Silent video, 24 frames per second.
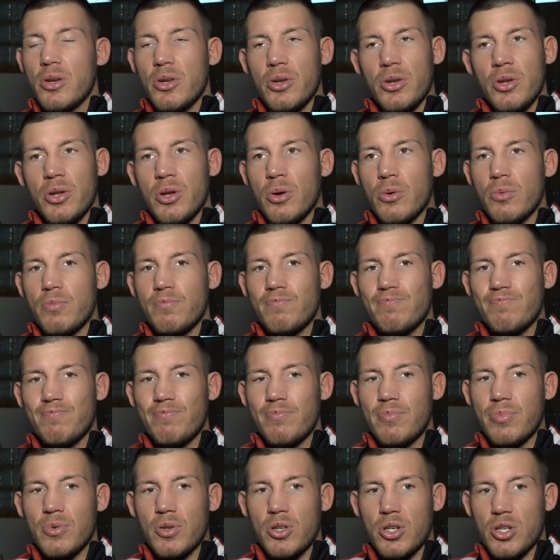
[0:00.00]
you know,
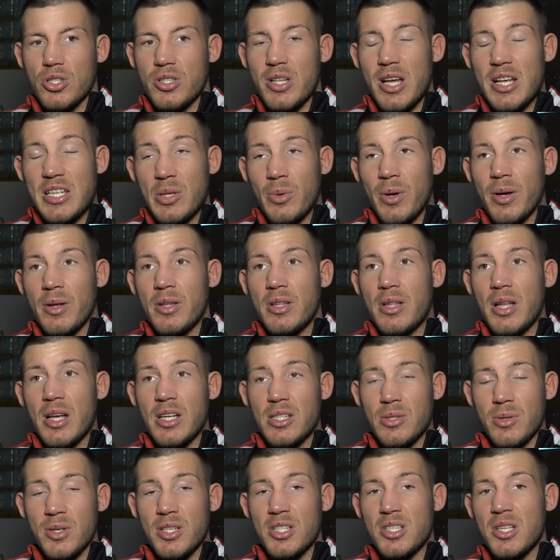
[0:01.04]
because that's how I
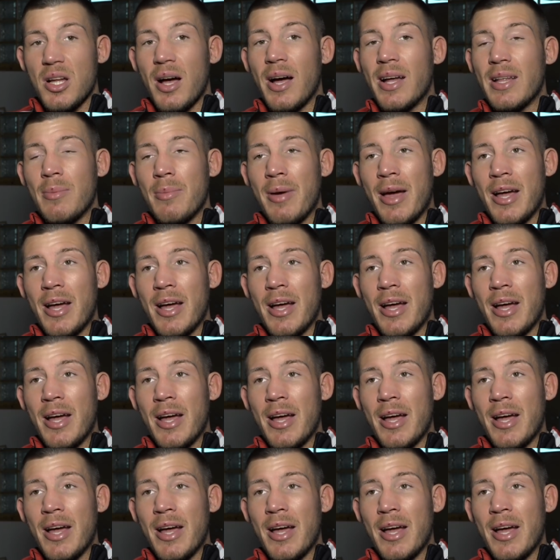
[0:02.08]
started